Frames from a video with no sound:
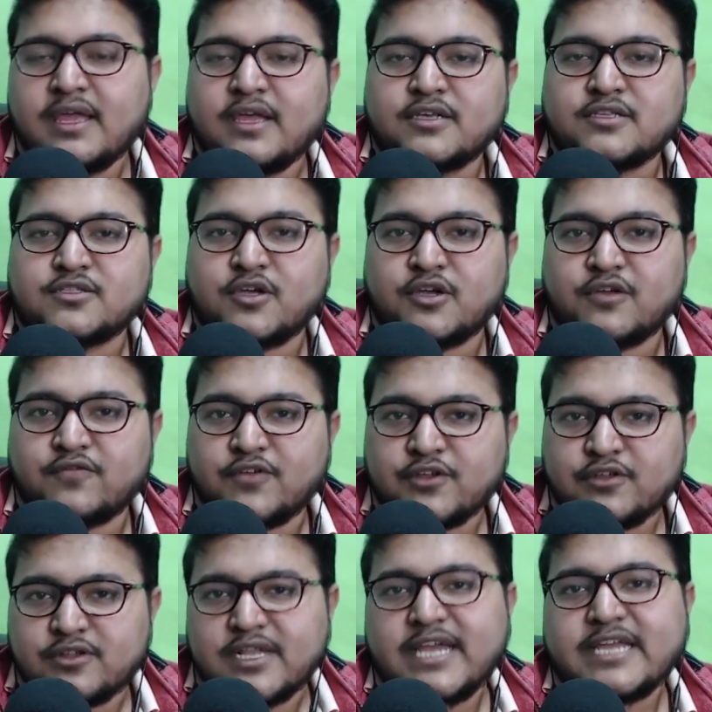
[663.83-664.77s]
So, if
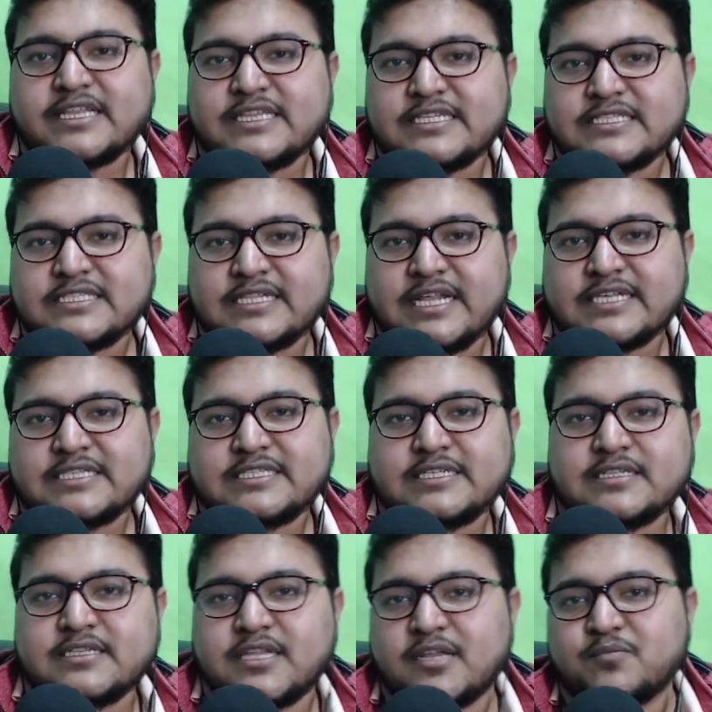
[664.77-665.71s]
you like this
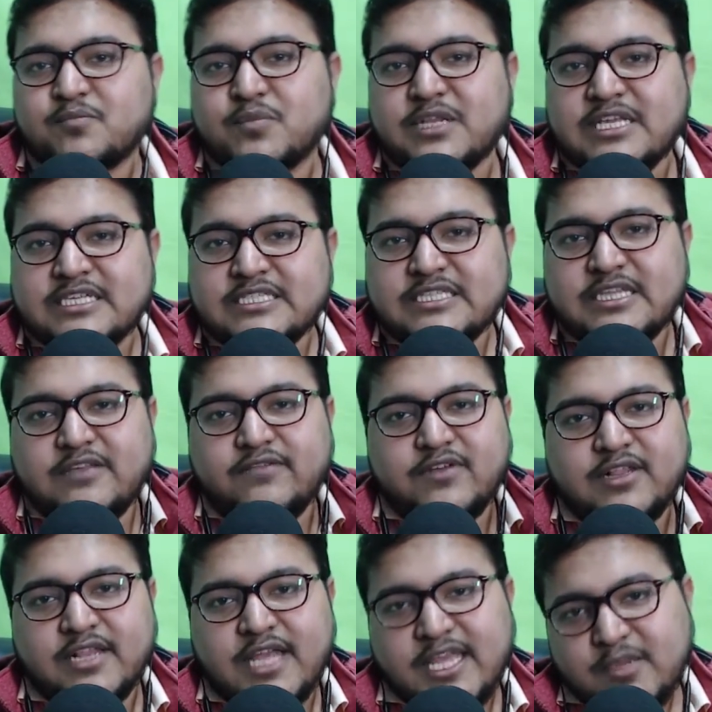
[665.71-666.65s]
lesson, then please leave a
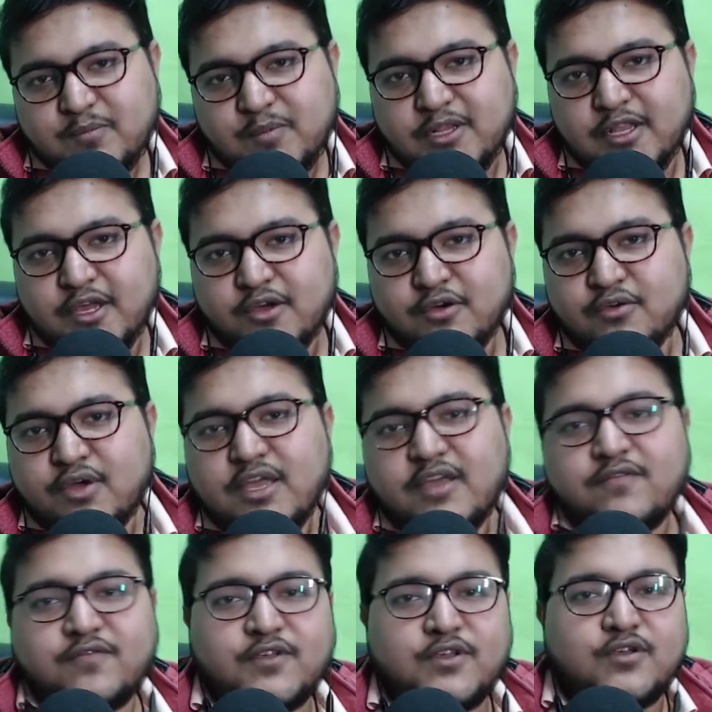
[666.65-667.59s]
like below.
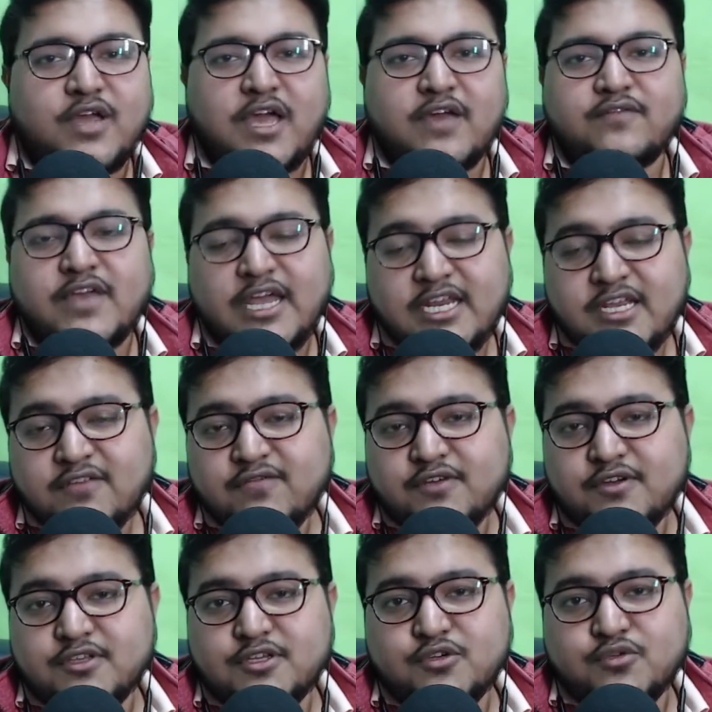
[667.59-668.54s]
If you have any
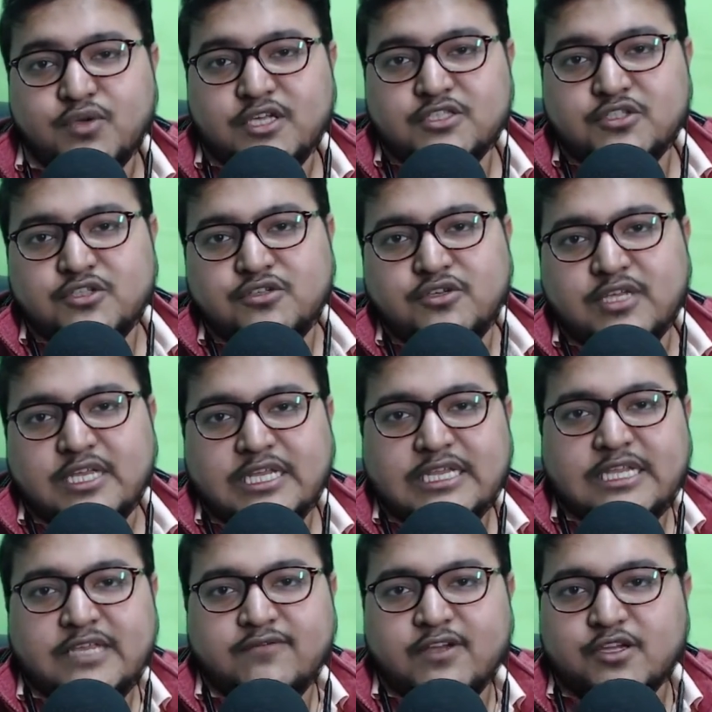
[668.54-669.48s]
further question, you can
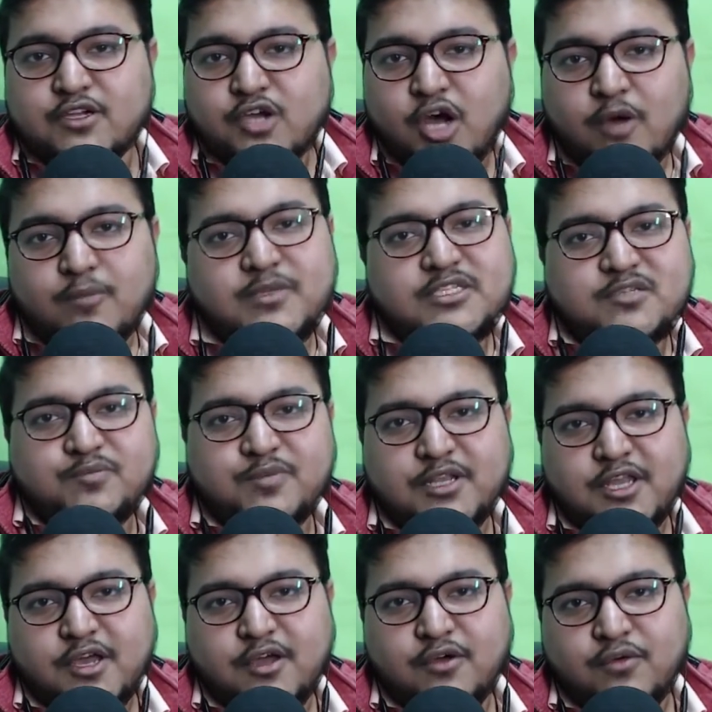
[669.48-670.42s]
leave a comment
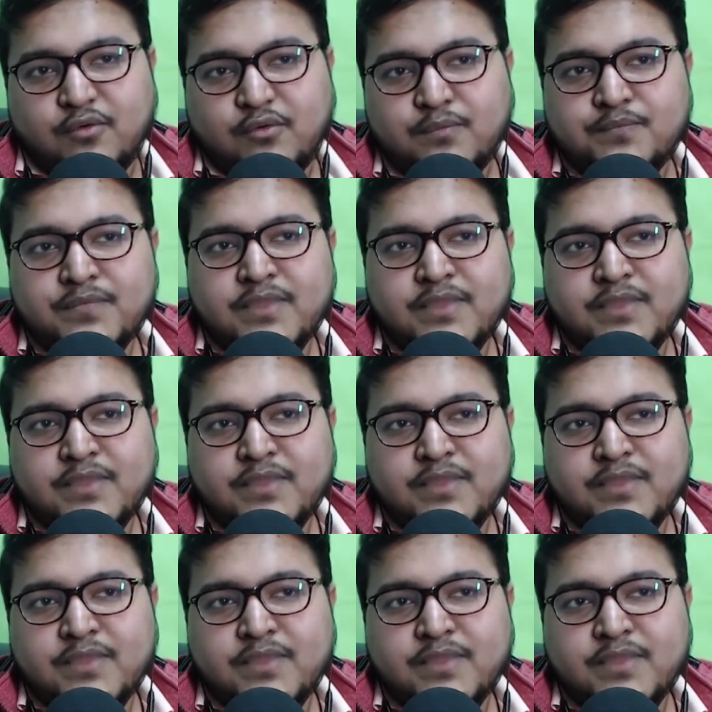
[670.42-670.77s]
below.